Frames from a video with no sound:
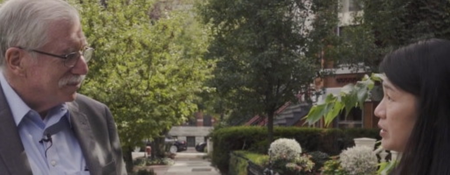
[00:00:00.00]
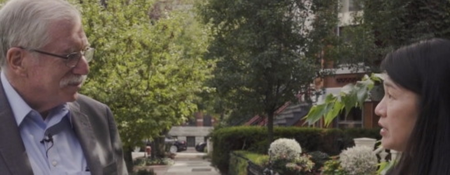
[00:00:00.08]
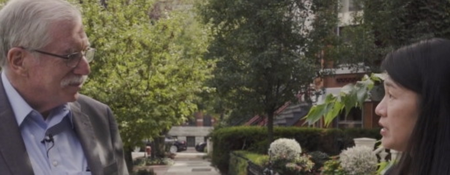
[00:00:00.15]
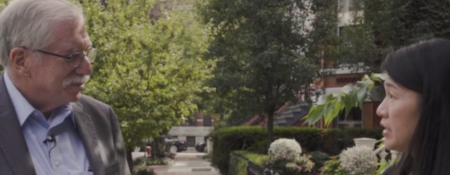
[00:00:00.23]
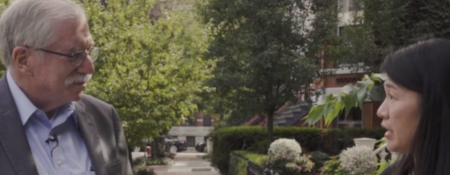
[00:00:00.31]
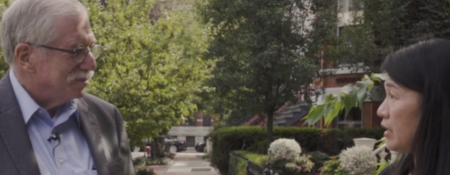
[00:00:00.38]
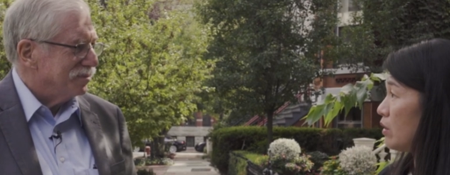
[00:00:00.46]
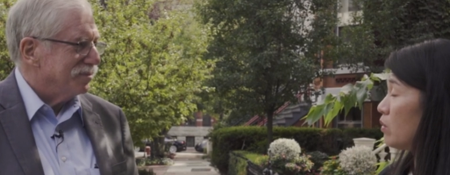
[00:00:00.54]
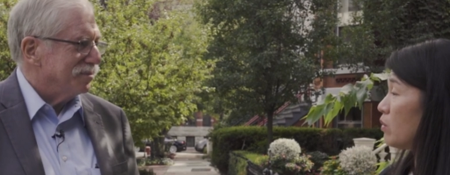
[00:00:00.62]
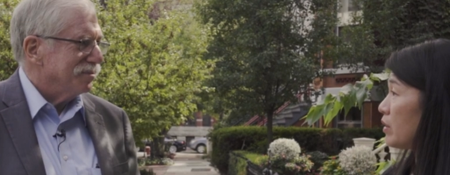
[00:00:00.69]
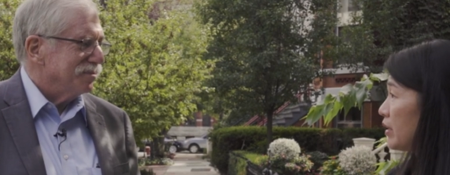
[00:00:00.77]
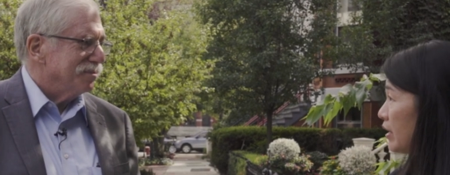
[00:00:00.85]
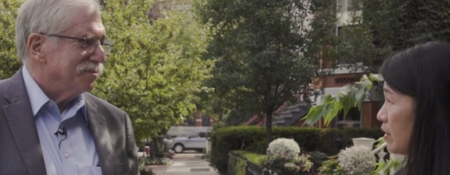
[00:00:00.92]
Speaker 1: with the data
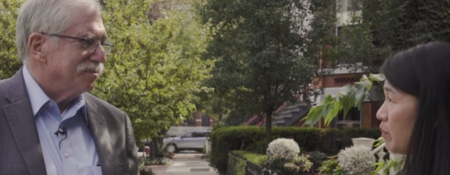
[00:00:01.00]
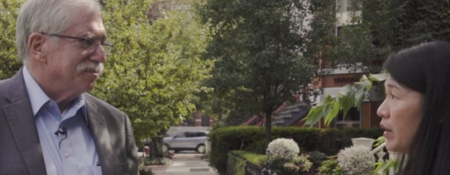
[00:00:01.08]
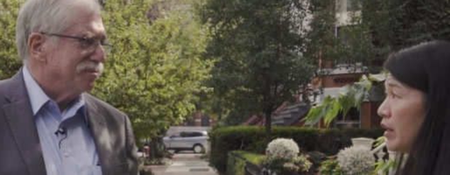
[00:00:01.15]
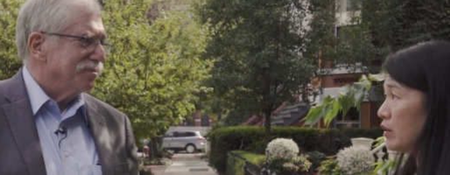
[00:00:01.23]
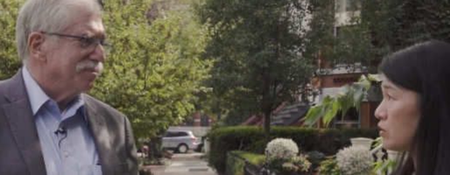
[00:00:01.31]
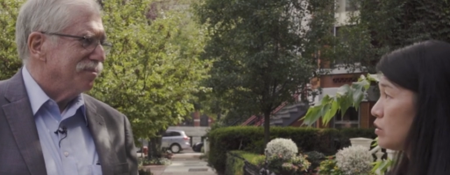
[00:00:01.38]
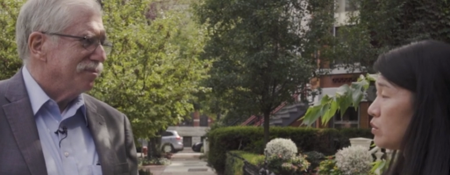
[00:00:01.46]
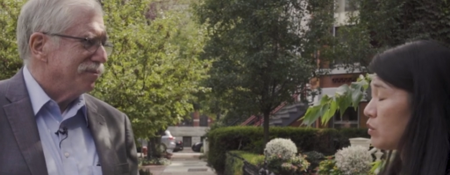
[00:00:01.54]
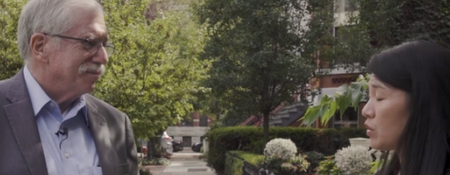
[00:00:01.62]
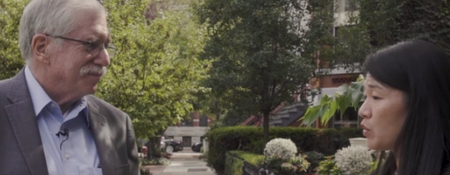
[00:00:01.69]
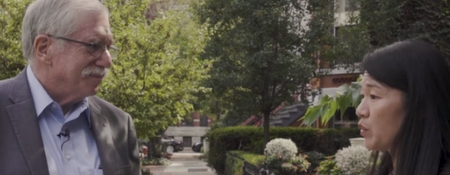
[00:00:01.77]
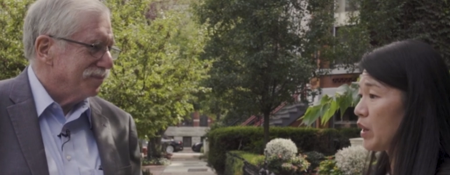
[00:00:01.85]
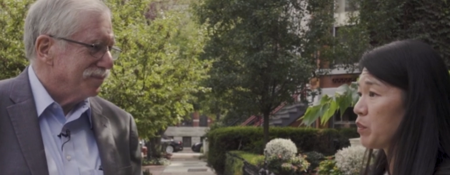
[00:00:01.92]
or get the models to
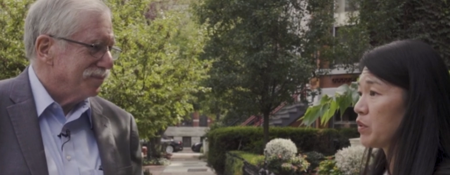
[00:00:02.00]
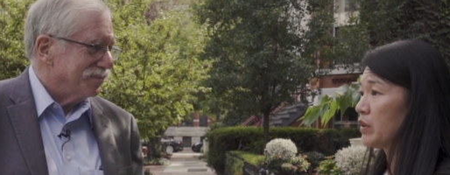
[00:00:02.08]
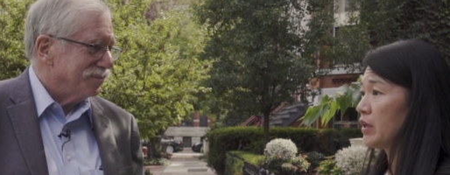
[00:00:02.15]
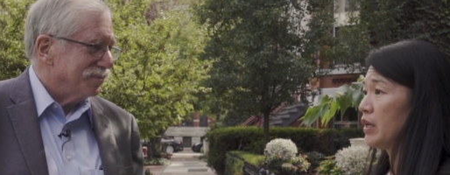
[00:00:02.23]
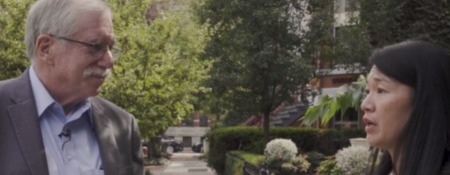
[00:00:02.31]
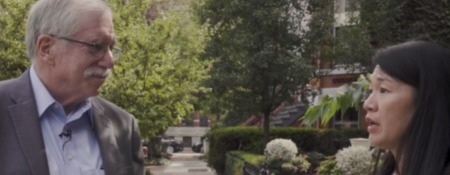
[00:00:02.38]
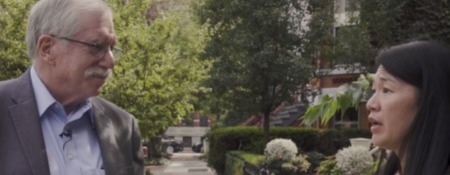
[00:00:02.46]
work properly.